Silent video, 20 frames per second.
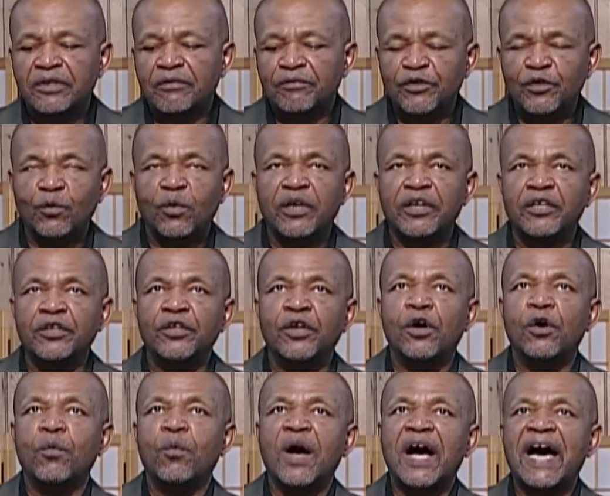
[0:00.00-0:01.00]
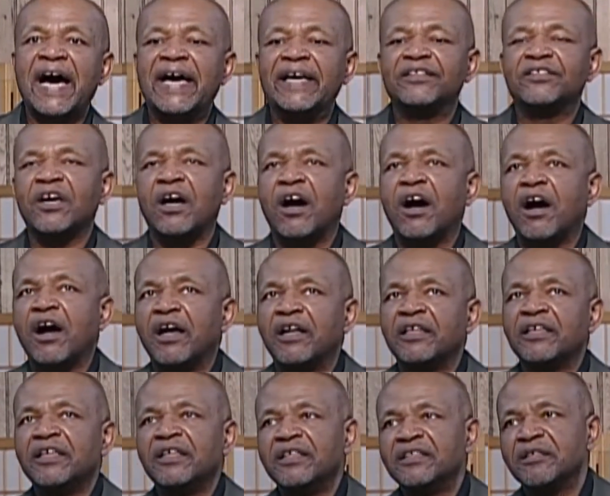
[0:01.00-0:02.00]
You want to know why it's hard
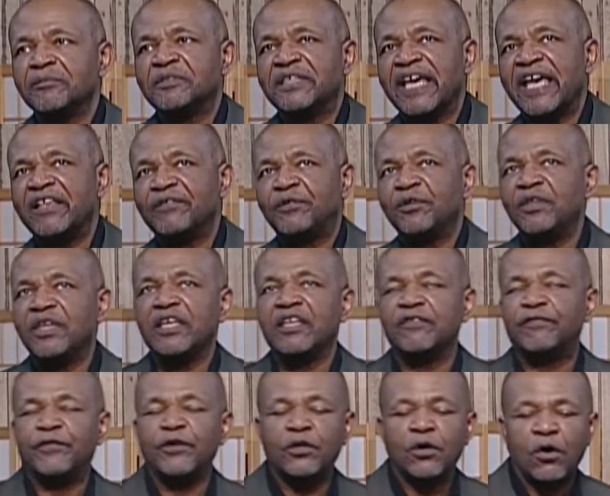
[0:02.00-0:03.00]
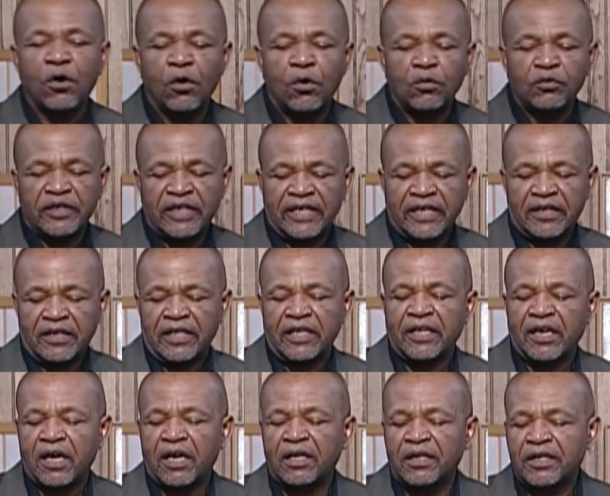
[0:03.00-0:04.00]
sometimes you get a foothold in
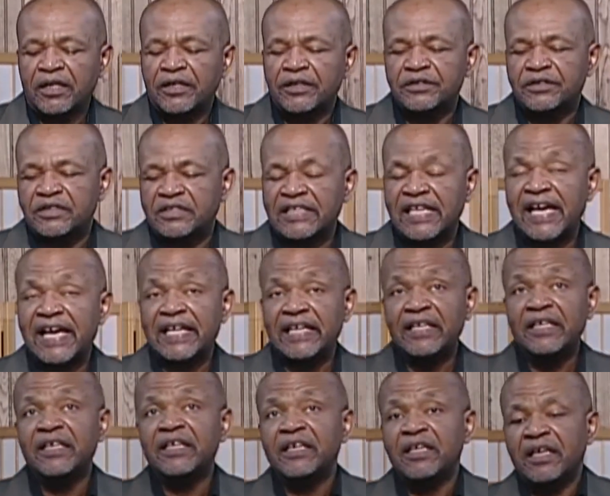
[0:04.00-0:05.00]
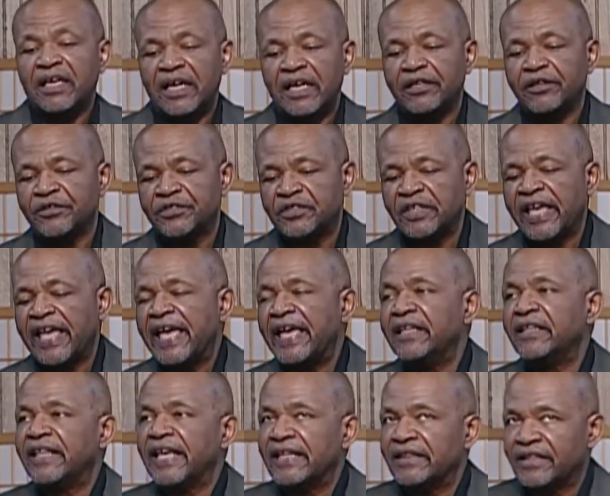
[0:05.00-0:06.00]
our society?
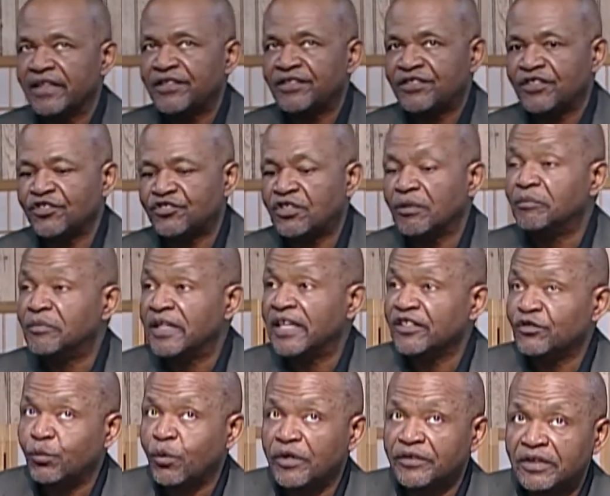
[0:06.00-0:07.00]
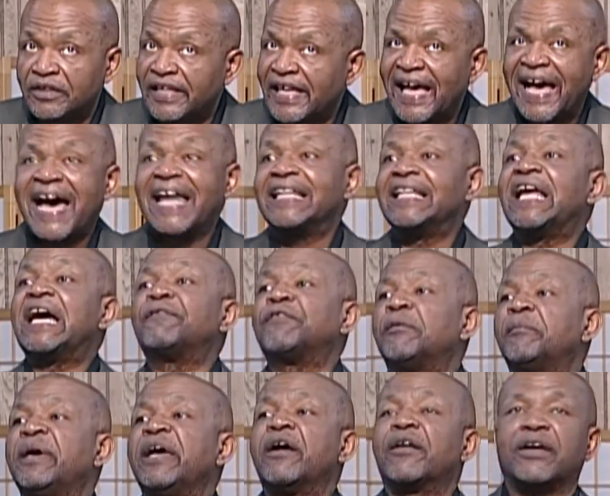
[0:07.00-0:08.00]
Understand that this system does work today. I love
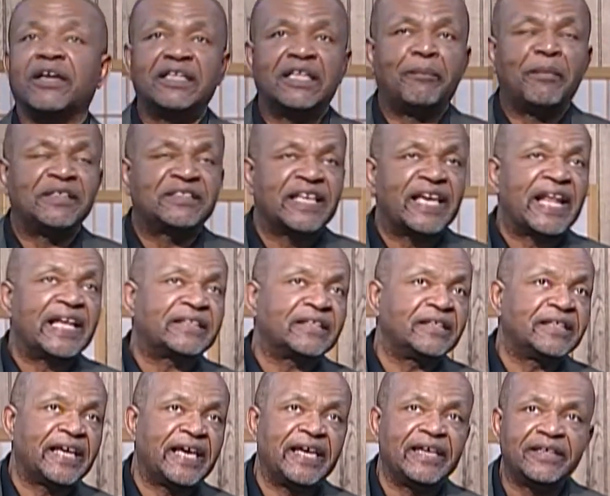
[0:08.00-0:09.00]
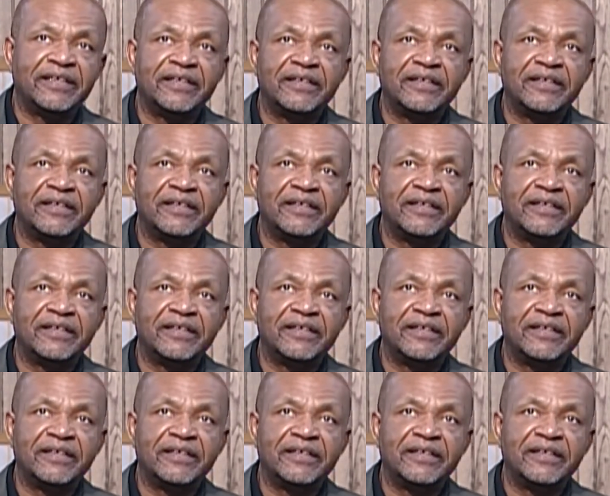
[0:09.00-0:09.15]
America. Let me say that today.